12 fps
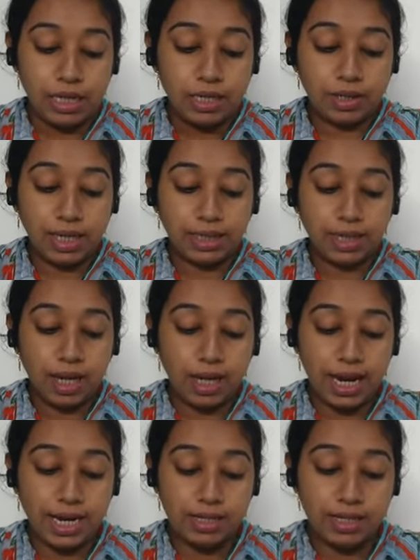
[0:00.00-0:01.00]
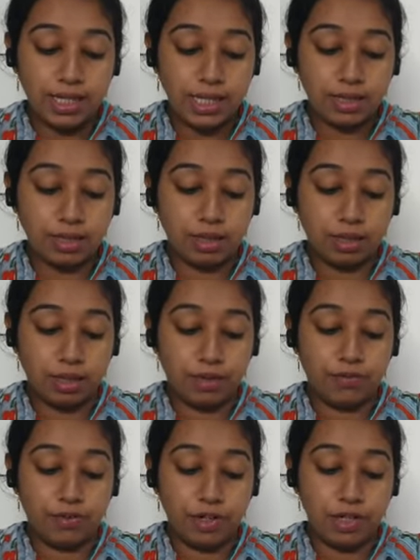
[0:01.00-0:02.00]
Rita had seen the
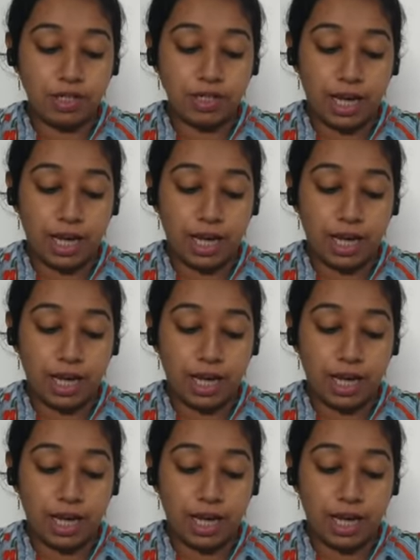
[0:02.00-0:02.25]
first